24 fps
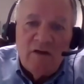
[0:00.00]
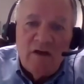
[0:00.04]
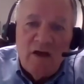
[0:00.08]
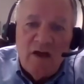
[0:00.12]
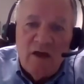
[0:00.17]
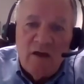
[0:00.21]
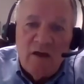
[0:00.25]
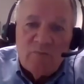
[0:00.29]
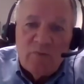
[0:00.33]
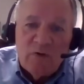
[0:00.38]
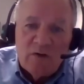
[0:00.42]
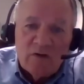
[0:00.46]

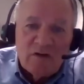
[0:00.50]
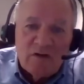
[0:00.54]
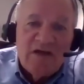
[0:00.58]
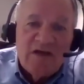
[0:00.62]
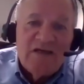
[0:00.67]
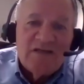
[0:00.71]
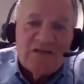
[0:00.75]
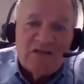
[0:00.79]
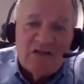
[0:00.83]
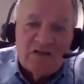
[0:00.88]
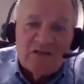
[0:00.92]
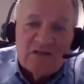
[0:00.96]

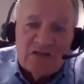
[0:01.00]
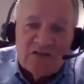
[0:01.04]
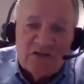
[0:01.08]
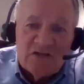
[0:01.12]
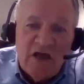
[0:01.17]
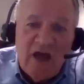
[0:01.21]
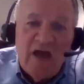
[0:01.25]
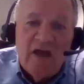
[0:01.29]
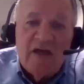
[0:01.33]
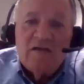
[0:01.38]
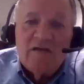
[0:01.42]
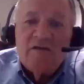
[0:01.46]
police
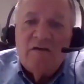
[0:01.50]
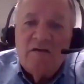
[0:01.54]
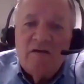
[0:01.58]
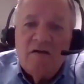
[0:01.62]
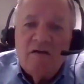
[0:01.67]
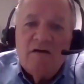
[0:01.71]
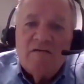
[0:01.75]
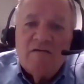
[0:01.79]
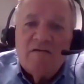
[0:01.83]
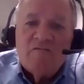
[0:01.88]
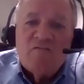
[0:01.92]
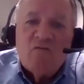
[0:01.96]
state
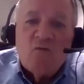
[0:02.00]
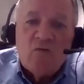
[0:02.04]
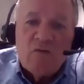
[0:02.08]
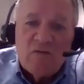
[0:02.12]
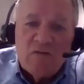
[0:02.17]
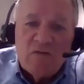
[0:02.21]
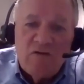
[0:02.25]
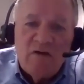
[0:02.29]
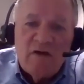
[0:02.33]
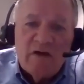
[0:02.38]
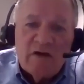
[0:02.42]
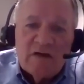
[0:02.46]
for
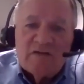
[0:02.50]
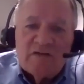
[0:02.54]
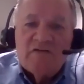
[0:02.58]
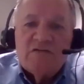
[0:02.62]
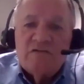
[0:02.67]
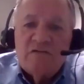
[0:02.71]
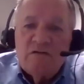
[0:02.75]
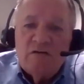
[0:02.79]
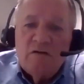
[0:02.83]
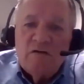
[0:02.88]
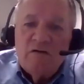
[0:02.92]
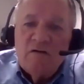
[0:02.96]

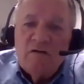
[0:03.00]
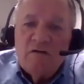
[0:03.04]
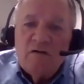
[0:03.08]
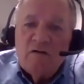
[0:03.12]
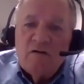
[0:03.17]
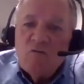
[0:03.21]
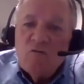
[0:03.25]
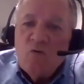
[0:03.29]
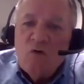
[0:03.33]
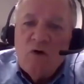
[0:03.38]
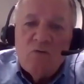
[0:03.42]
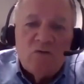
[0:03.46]
this,
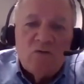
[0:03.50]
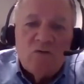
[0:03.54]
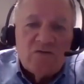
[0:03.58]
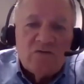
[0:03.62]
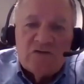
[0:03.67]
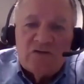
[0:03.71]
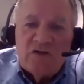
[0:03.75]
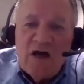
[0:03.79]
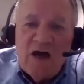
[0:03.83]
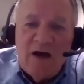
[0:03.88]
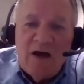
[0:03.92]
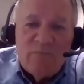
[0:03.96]
what will
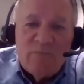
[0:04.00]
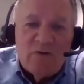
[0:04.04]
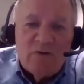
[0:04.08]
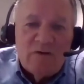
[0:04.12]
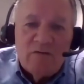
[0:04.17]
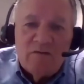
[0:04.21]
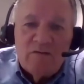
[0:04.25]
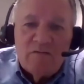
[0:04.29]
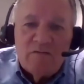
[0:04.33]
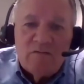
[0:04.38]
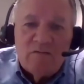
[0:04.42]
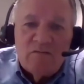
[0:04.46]
stop it
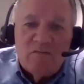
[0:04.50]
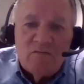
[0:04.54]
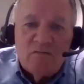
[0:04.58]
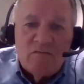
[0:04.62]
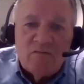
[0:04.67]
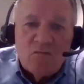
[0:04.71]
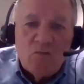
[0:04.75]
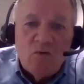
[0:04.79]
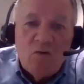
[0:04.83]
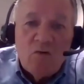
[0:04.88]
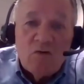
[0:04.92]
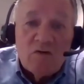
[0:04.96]

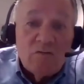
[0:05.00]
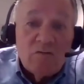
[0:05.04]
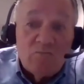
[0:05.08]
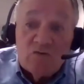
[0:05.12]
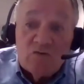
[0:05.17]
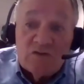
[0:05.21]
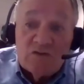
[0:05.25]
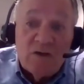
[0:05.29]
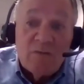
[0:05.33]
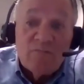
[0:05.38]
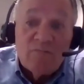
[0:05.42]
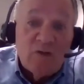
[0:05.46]
for
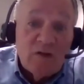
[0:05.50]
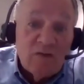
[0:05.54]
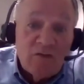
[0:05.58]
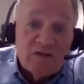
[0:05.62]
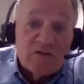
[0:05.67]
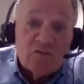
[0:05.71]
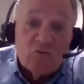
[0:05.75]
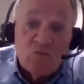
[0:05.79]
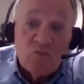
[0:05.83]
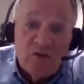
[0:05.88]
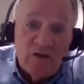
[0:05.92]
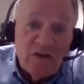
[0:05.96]
something
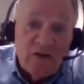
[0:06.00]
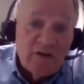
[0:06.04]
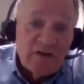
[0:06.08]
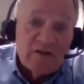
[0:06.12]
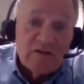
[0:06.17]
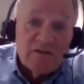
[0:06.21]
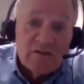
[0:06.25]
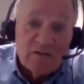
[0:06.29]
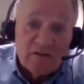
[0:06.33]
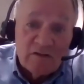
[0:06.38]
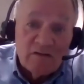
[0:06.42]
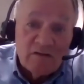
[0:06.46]
that's really
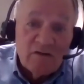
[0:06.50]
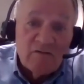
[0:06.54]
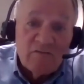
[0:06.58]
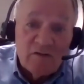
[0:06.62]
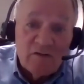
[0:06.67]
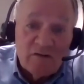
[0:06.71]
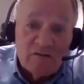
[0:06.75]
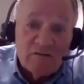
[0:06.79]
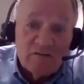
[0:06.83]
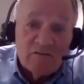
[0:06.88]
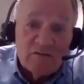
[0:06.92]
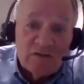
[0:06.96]

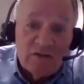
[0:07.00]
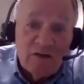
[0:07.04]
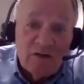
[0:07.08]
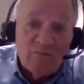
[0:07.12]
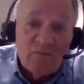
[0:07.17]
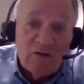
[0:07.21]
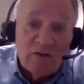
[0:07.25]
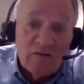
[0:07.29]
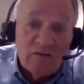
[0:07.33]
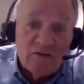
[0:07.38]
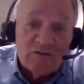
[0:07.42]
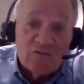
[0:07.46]
significant,
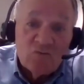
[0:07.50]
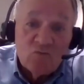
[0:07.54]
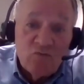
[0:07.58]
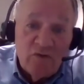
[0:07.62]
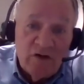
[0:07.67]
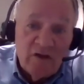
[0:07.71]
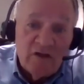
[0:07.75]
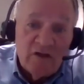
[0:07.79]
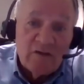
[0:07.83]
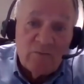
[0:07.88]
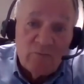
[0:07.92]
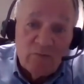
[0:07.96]
something that's
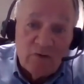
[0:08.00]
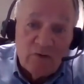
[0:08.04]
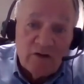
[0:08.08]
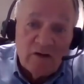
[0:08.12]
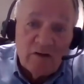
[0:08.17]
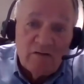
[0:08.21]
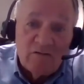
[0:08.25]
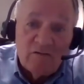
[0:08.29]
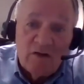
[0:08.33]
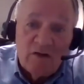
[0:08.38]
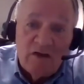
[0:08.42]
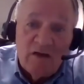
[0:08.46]
really big?
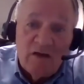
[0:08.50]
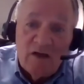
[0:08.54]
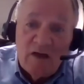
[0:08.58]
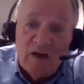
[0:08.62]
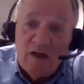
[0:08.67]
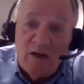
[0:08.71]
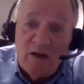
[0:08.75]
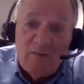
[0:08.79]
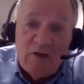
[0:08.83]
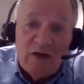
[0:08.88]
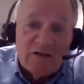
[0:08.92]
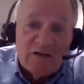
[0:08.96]
And
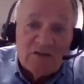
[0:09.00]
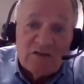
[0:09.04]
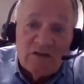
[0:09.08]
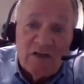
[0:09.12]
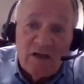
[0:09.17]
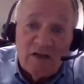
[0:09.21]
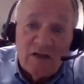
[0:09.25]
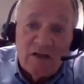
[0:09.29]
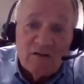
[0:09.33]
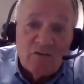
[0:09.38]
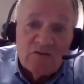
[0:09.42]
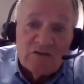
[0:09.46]
I'm not
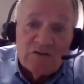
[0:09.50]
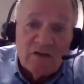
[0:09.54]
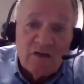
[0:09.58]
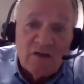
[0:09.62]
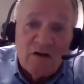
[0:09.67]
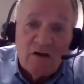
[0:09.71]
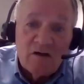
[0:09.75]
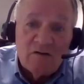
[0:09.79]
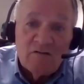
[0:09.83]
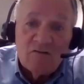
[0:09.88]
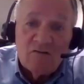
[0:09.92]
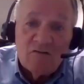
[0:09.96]
saying losing
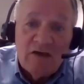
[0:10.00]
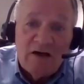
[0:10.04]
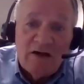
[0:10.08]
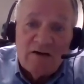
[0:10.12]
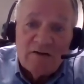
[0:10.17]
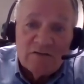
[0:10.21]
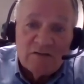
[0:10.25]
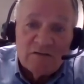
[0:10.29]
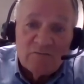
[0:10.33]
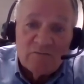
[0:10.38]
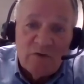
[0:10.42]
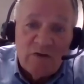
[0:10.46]

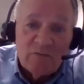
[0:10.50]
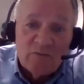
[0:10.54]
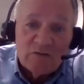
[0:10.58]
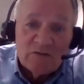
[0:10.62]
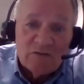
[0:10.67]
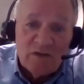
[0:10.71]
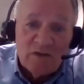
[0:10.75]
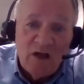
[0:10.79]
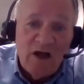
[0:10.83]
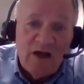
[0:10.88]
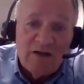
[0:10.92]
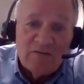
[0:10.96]
100,000 people's
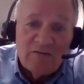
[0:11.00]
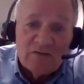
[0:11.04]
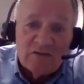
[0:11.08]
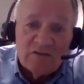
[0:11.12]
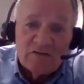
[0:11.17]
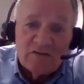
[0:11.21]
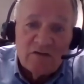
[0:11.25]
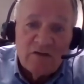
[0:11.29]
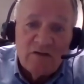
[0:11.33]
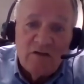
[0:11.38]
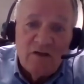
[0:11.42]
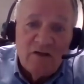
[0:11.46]
lives
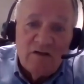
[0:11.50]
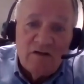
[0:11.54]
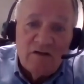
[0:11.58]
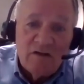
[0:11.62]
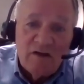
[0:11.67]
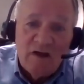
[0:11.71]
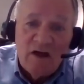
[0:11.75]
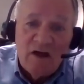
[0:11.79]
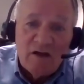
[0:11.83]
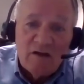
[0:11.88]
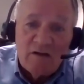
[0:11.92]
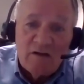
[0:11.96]
is
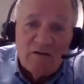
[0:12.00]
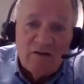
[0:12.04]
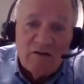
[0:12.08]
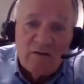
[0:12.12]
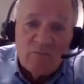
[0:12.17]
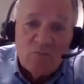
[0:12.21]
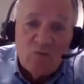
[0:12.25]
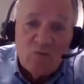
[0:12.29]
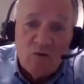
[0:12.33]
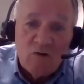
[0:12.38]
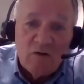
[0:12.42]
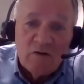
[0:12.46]
not an
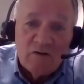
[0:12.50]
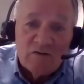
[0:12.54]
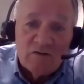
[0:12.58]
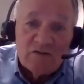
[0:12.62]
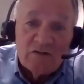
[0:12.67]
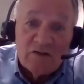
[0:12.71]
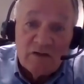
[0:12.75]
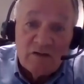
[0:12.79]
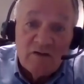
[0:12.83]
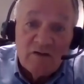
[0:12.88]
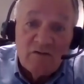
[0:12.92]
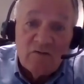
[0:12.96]
important,
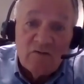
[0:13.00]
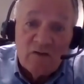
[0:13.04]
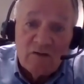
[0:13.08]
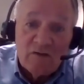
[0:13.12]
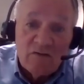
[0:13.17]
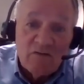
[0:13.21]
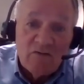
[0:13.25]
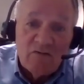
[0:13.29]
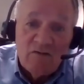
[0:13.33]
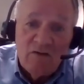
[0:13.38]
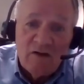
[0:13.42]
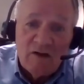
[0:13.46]

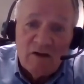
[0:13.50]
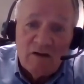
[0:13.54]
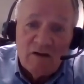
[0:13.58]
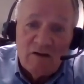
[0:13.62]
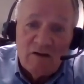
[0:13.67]
significant thing,